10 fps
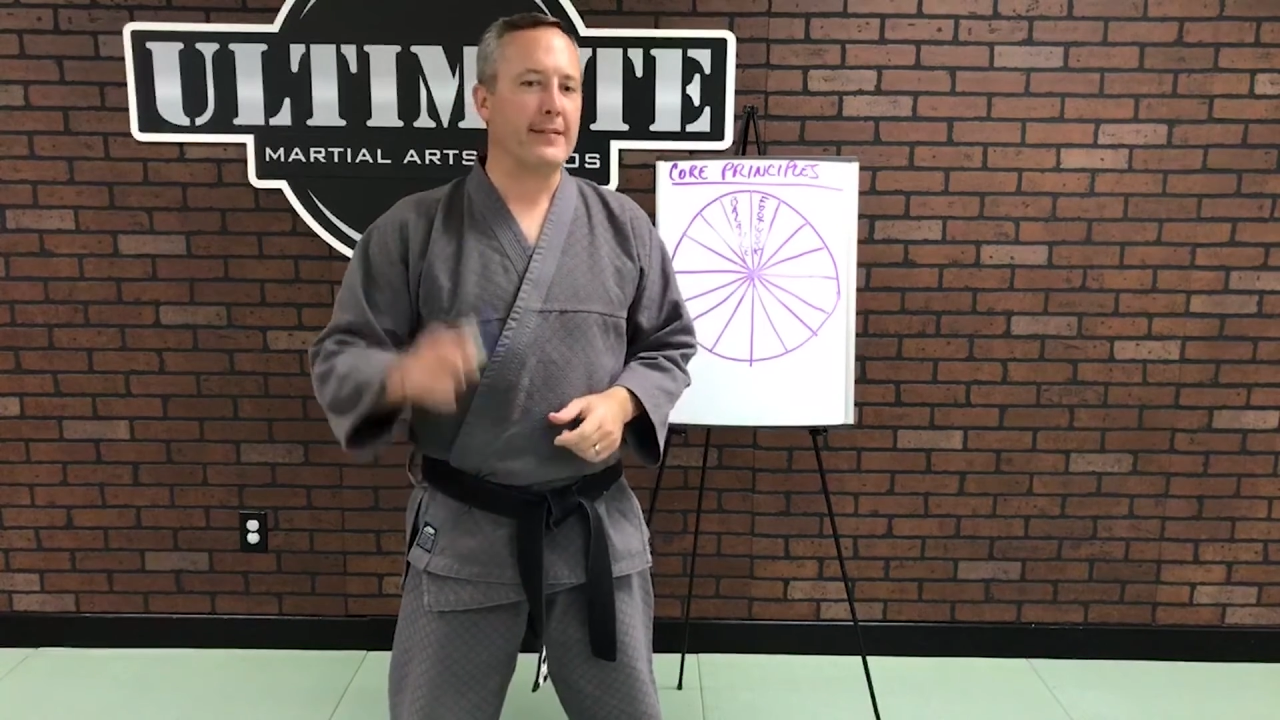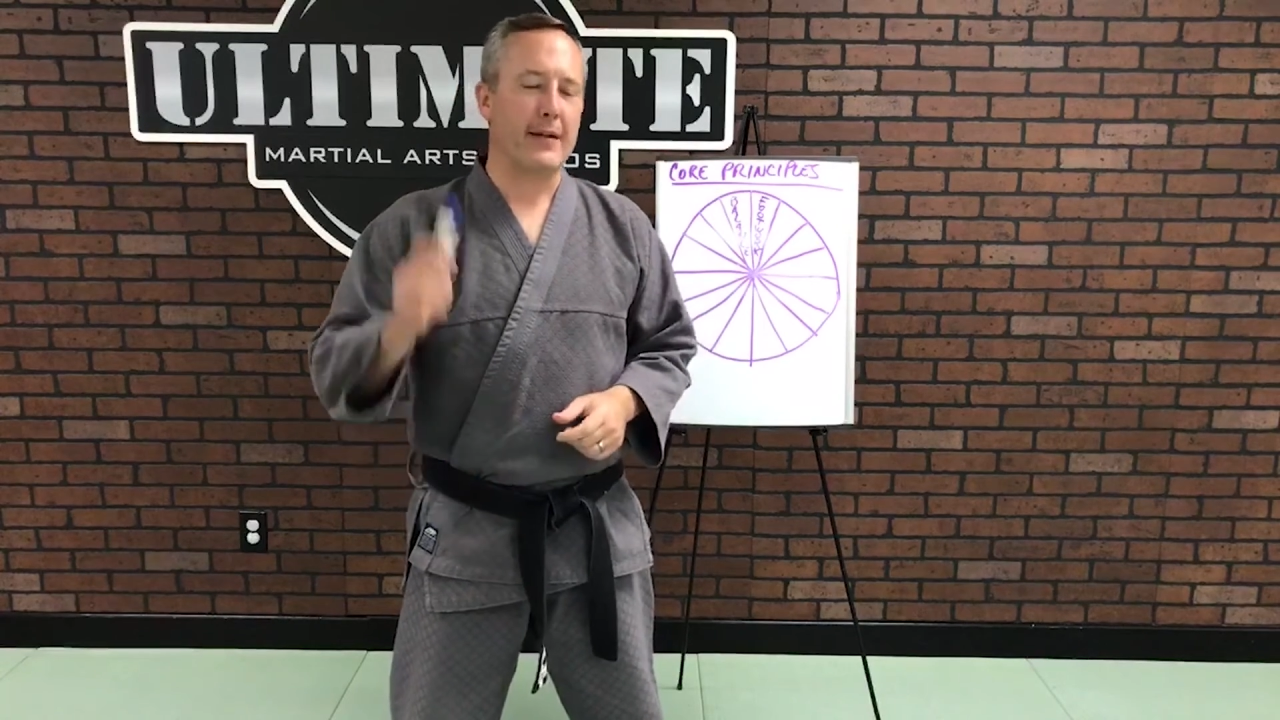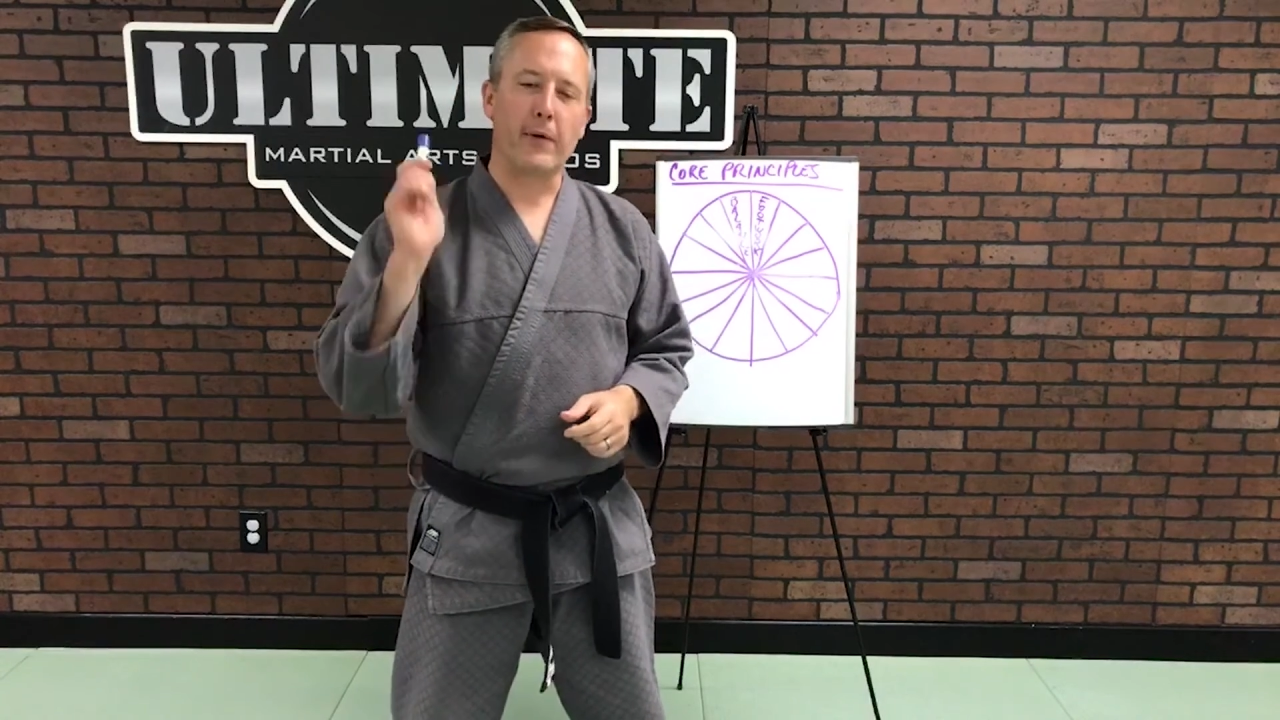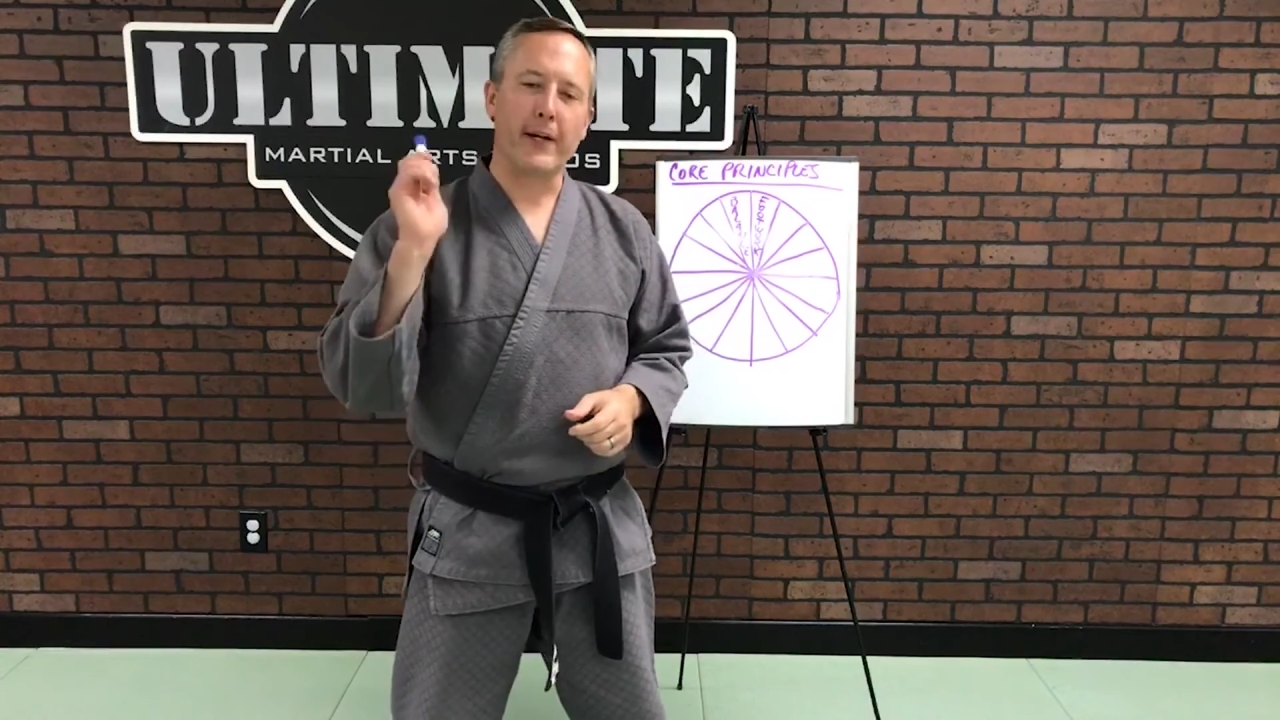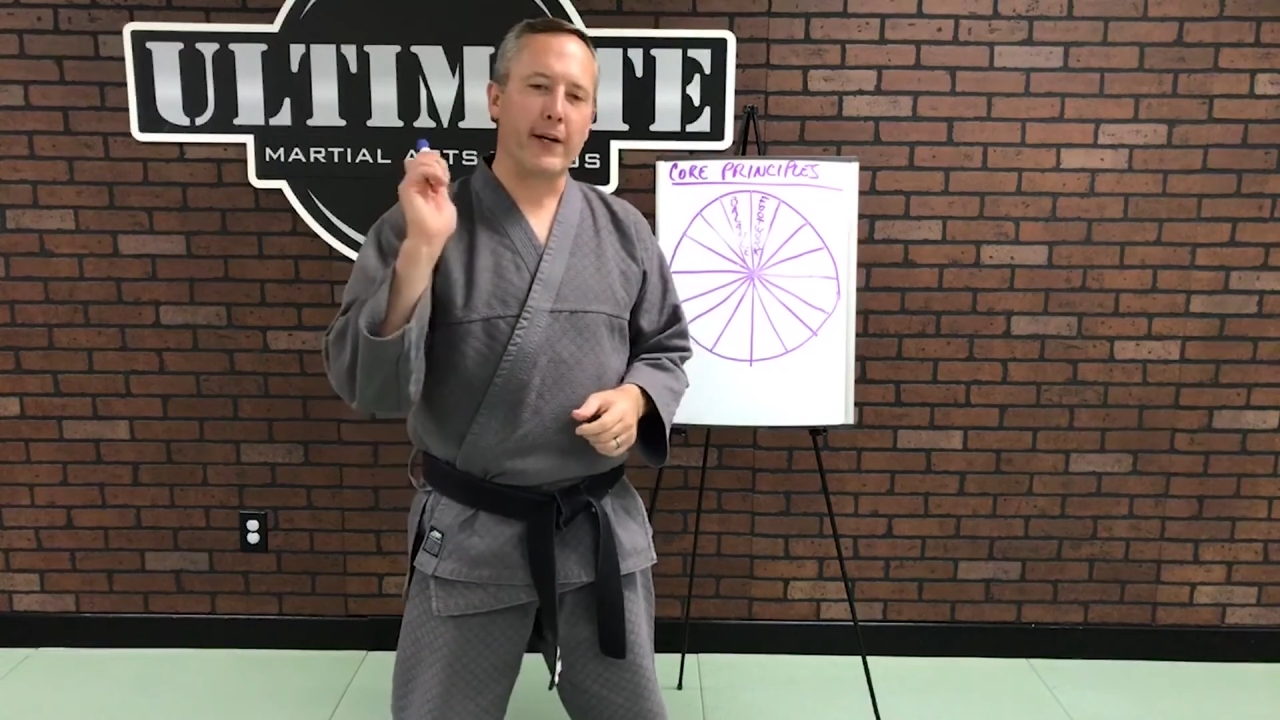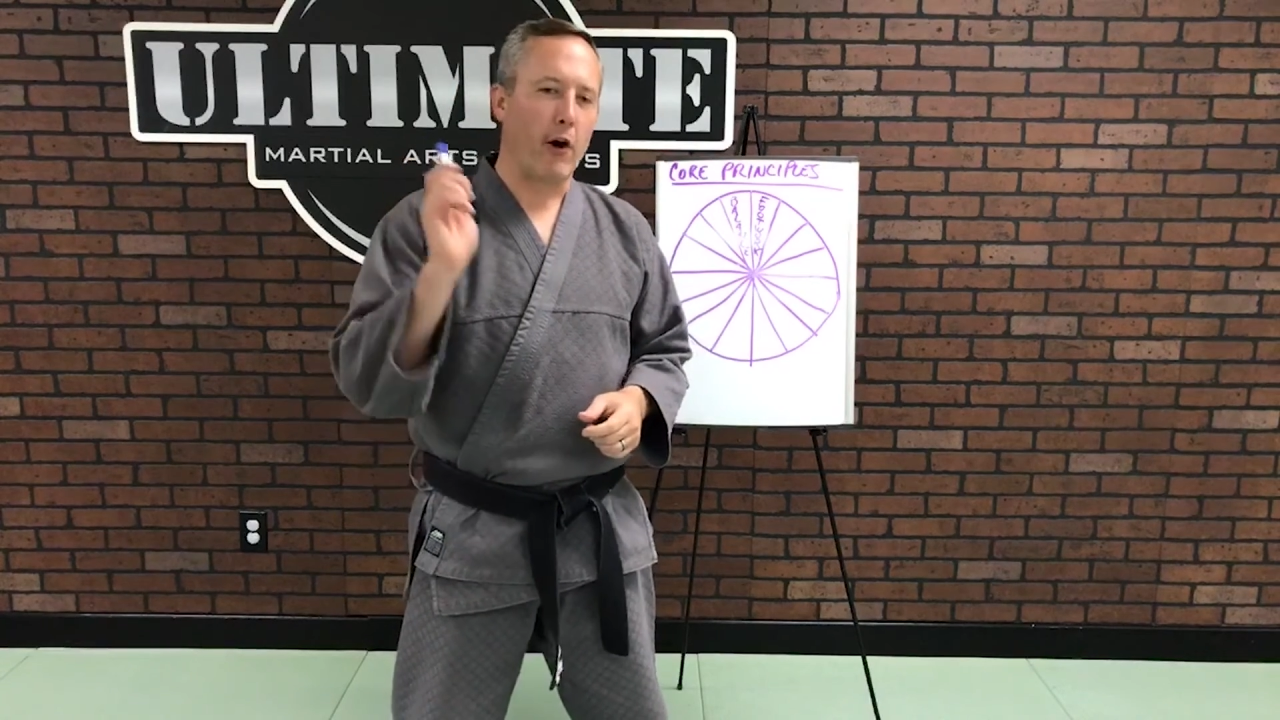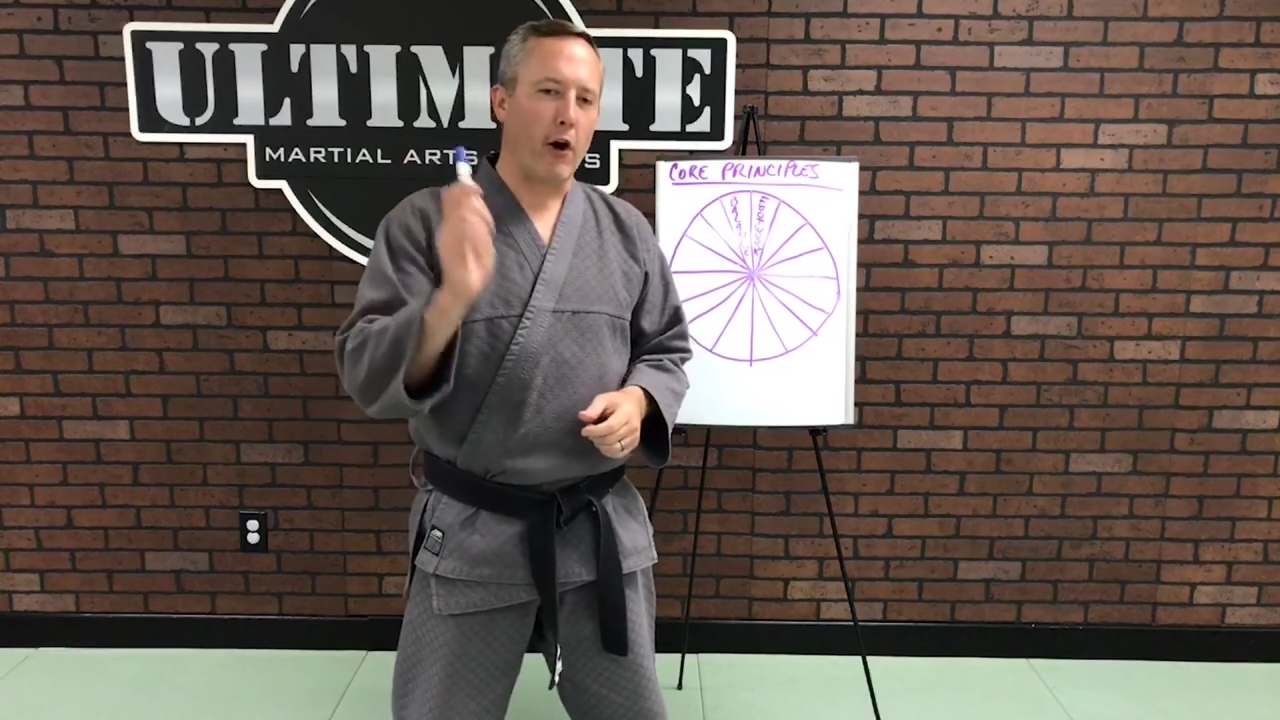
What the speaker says: I want to hear